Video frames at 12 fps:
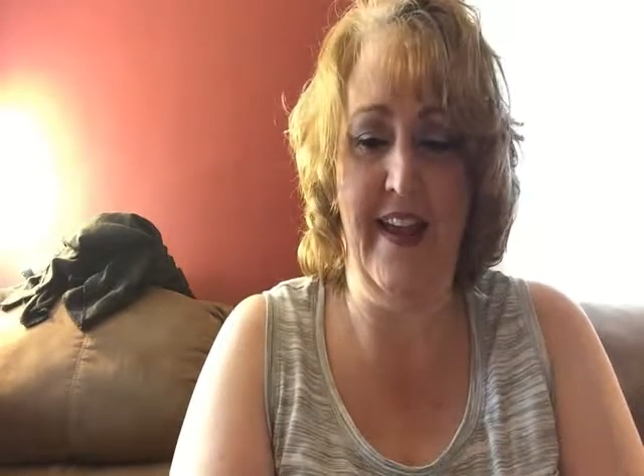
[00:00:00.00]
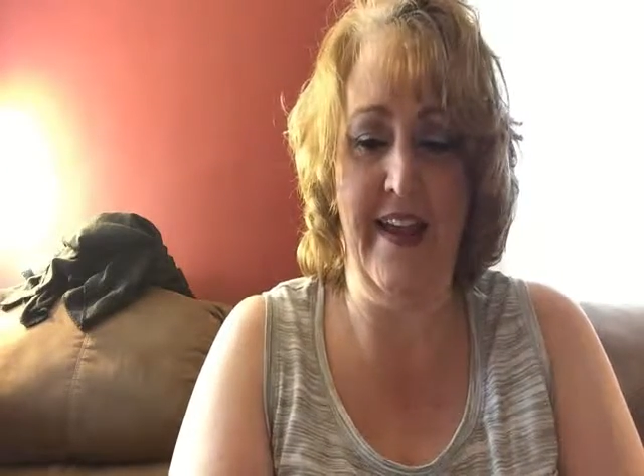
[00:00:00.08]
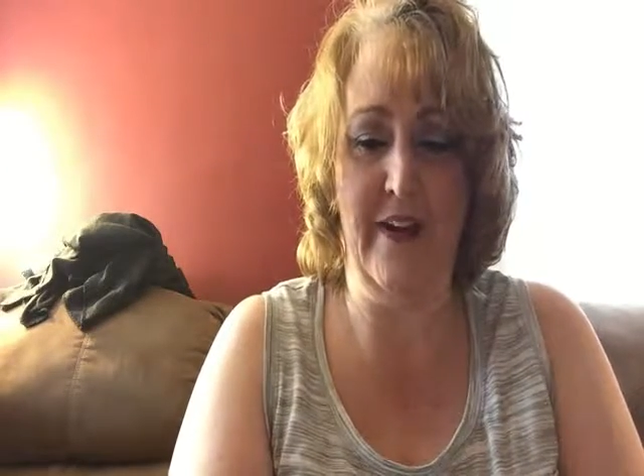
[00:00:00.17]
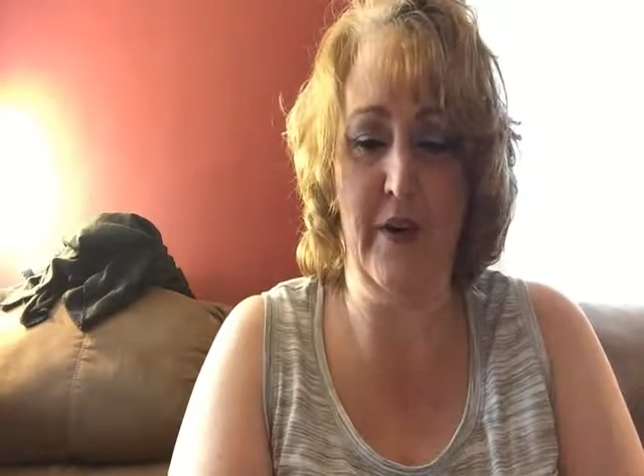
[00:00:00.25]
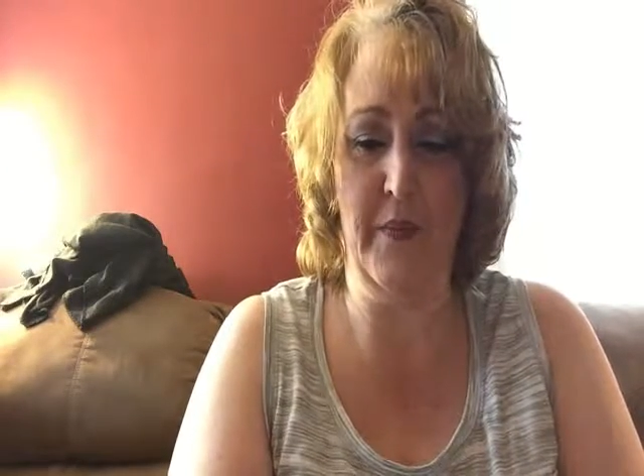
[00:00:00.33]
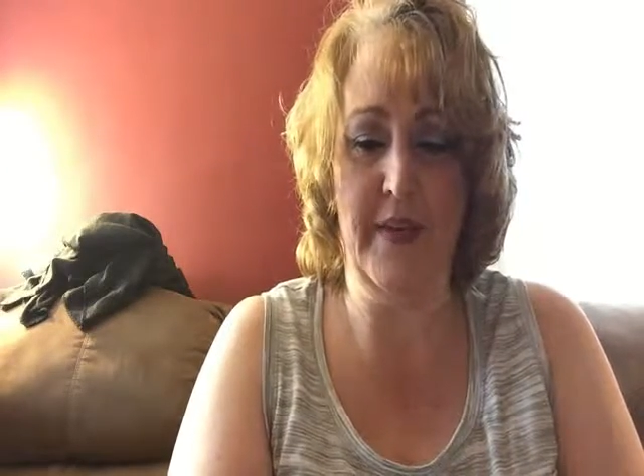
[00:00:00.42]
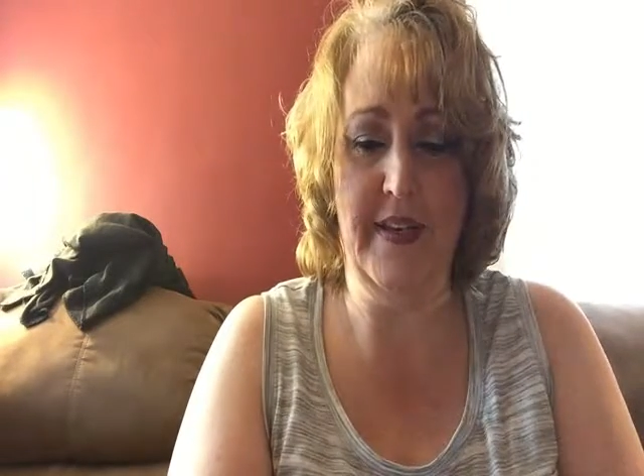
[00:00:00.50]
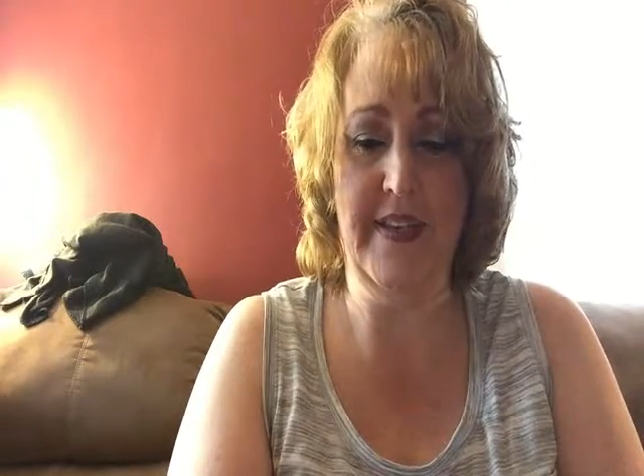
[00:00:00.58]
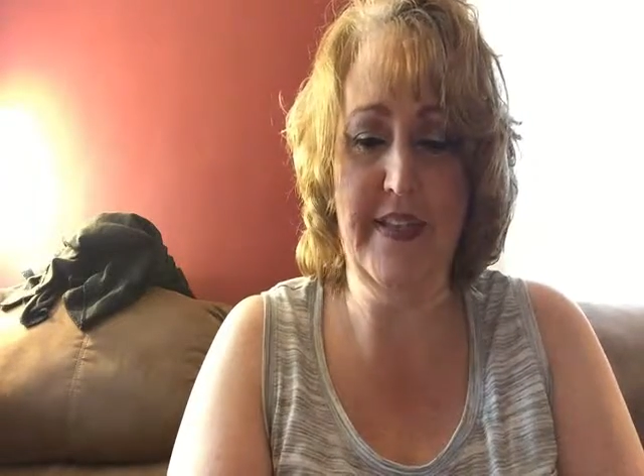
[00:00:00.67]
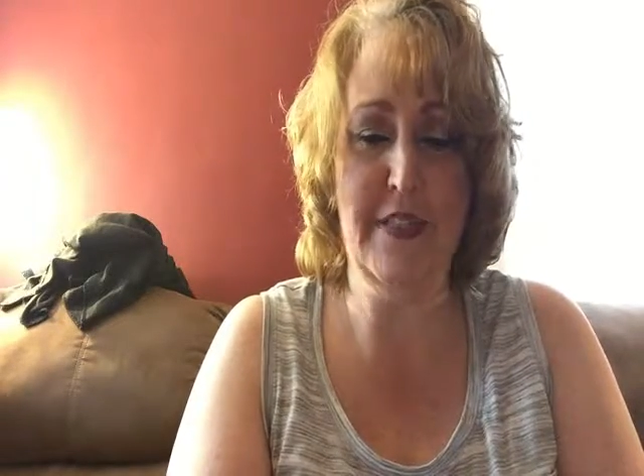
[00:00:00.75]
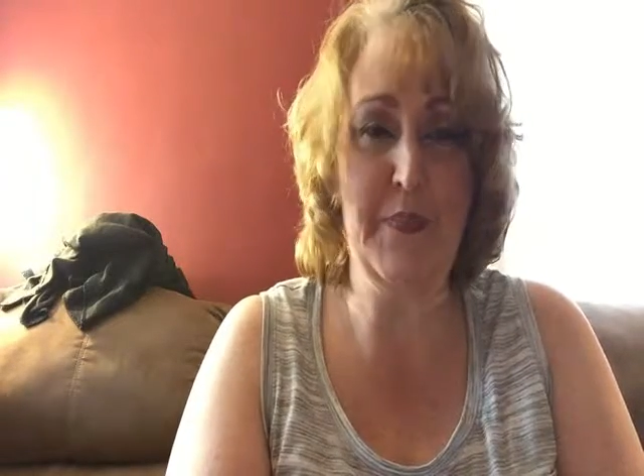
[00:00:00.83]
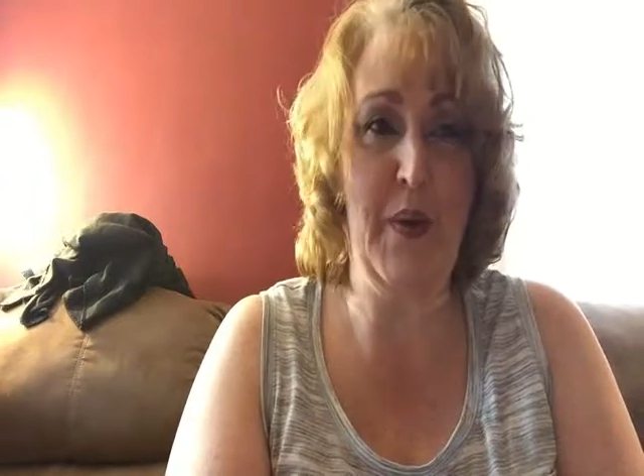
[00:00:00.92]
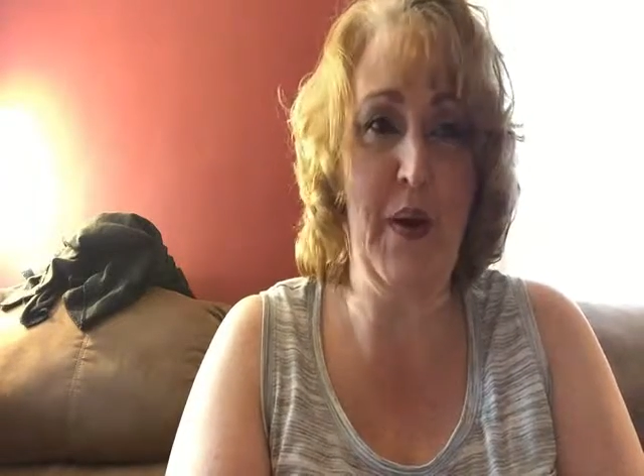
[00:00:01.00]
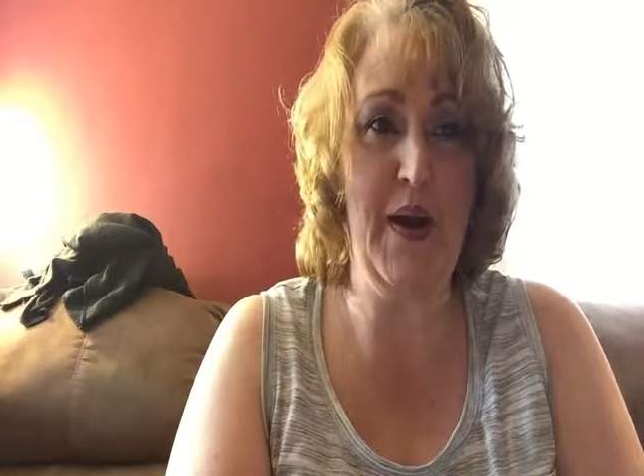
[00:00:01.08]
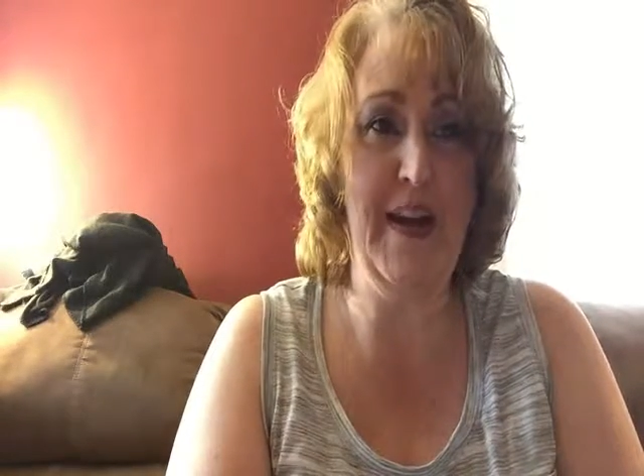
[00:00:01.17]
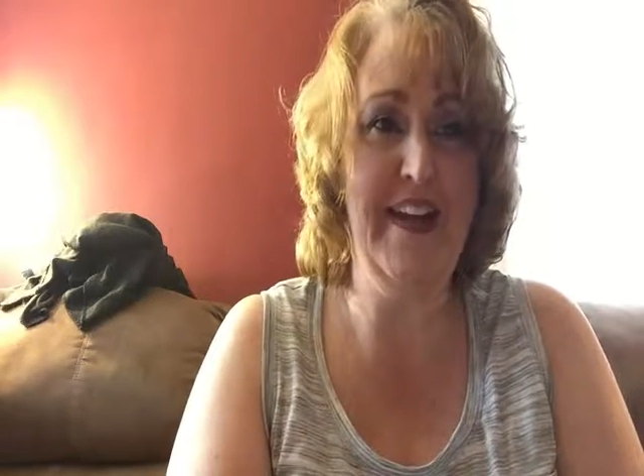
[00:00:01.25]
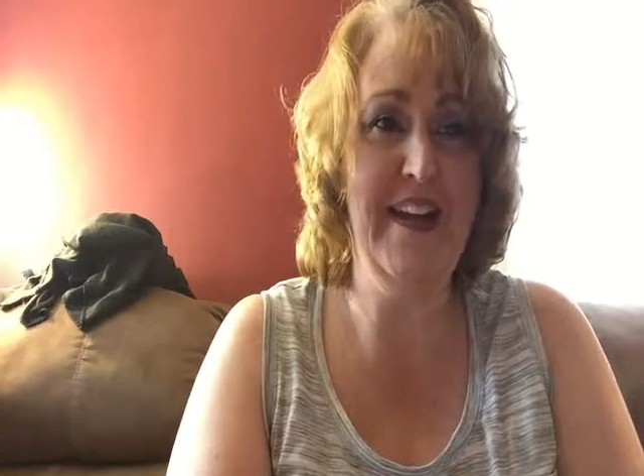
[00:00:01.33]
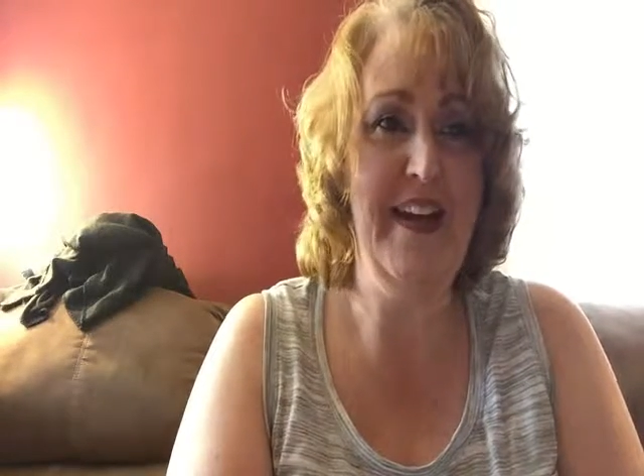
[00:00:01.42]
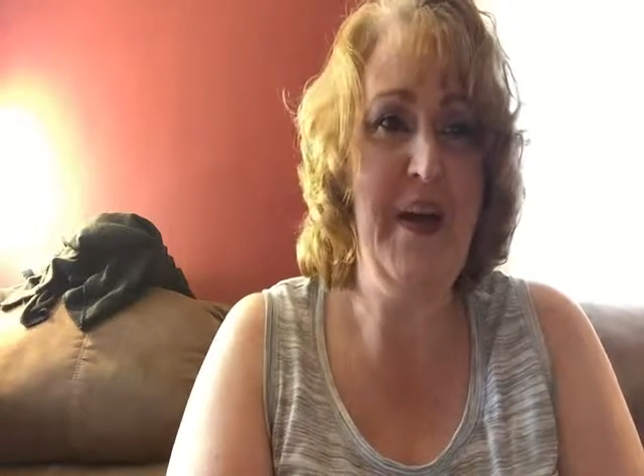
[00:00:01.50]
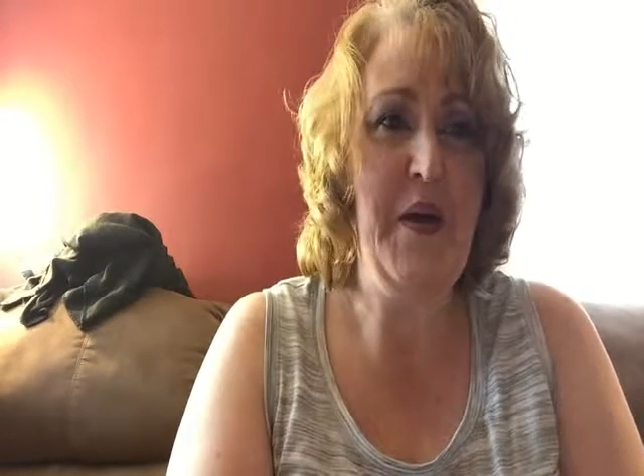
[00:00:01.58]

at her release party,